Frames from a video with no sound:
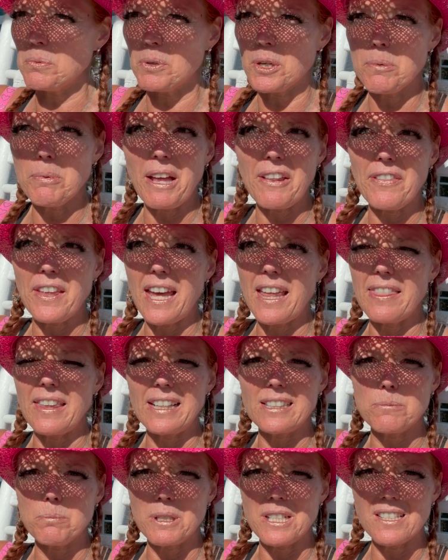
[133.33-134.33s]
worry about that.
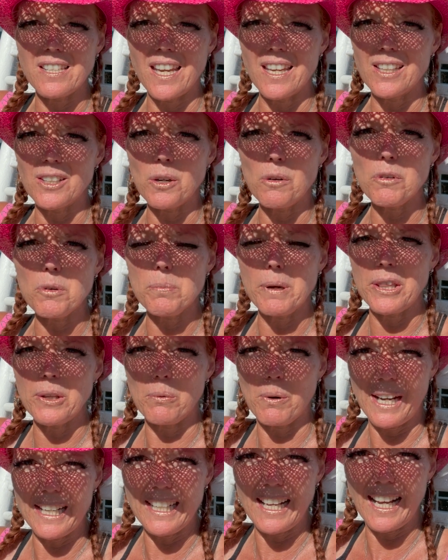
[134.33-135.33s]
That's been taken over by the White